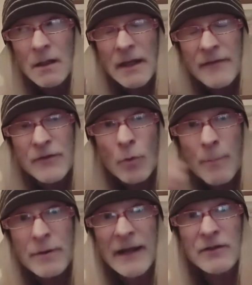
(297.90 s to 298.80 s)
if they were
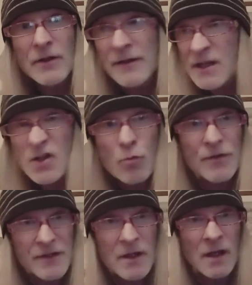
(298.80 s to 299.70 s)
pregnant. This is
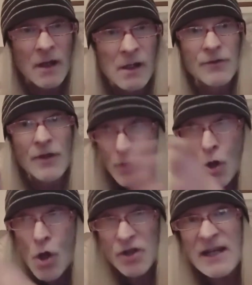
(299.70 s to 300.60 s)
what the
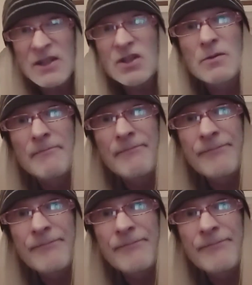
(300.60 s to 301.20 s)
nurse asked them.